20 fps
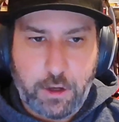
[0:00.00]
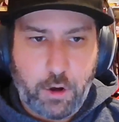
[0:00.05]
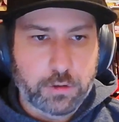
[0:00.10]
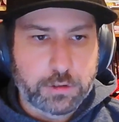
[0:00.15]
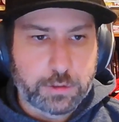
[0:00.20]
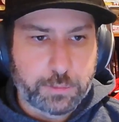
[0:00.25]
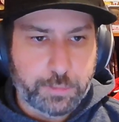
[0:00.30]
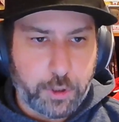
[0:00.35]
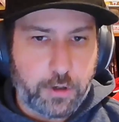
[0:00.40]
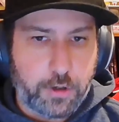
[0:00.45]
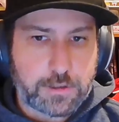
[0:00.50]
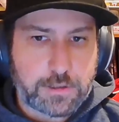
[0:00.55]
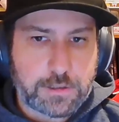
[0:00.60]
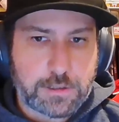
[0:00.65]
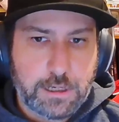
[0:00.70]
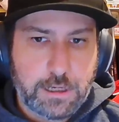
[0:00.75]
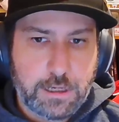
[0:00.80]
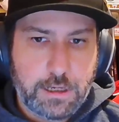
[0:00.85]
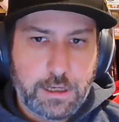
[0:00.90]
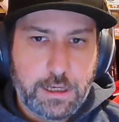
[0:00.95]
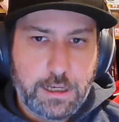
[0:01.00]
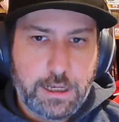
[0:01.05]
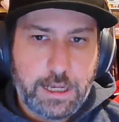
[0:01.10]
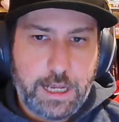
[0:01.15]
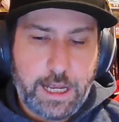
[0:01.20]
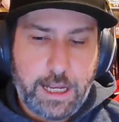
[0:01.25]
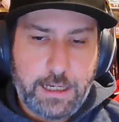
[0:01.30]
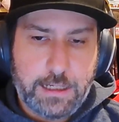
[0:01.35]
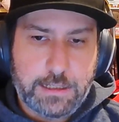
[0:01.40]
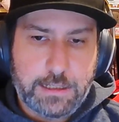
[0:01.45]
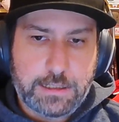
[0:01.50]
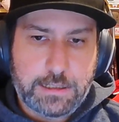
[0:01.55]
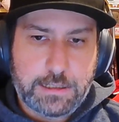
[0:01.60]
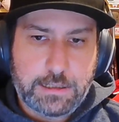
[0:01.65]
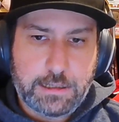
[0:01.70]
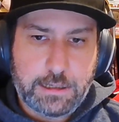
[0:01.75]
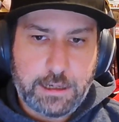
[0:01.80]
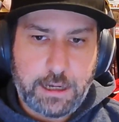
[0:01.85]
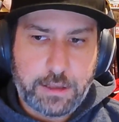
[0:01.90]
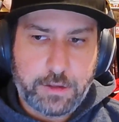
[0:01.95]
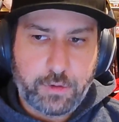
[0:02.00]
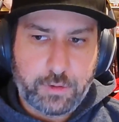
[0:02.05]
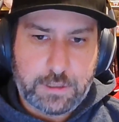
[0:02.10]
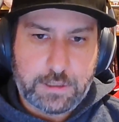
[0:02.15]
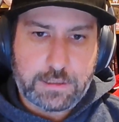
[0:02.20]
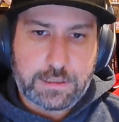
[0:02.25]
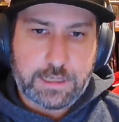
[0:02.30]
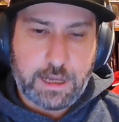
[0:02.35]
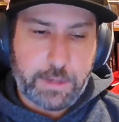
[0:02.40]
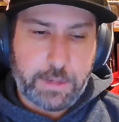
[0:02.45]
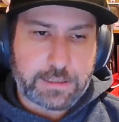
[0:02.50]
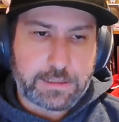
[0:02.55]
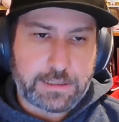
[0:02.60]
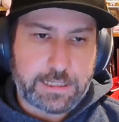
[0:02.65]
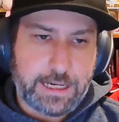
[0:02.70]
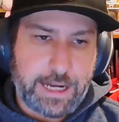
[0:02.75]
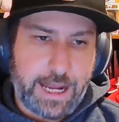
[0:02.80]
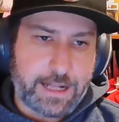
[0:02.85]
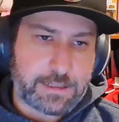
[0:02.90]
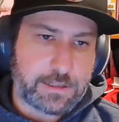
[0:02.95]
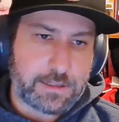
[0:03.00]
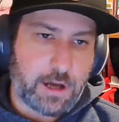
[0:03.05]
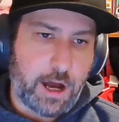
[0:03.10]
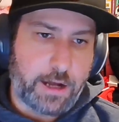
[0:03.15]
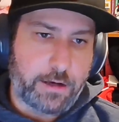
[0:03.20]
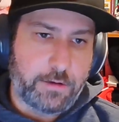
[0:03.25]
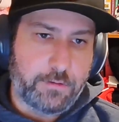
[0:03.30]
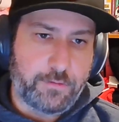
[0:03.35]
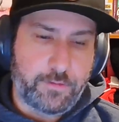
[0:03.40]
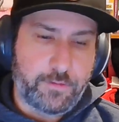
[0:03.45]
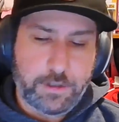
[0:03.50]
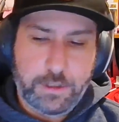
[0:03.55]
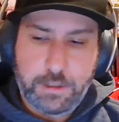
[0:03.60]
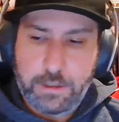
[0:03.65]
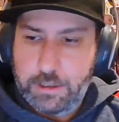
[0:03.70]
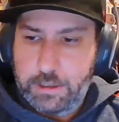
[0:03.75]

older blokes. And I thought to some extent, outside of